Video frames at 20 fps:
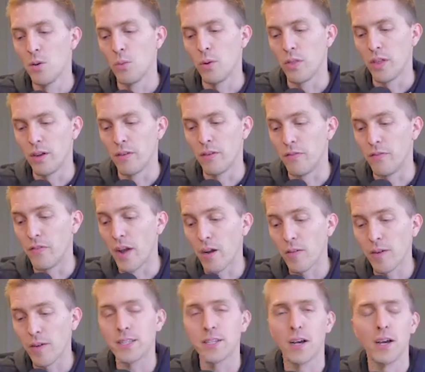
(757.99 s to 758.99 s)
within a
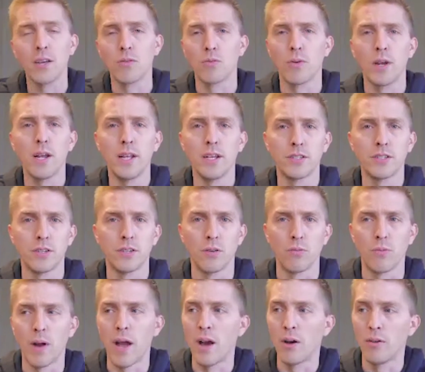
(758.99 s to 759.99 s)
very tight radius
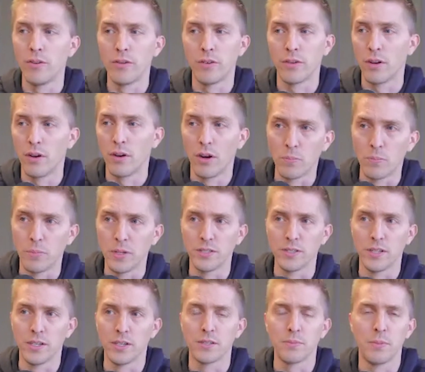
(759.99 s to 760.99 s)
around our
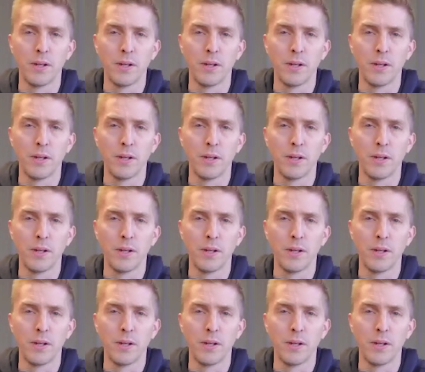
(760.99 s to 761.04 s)
business,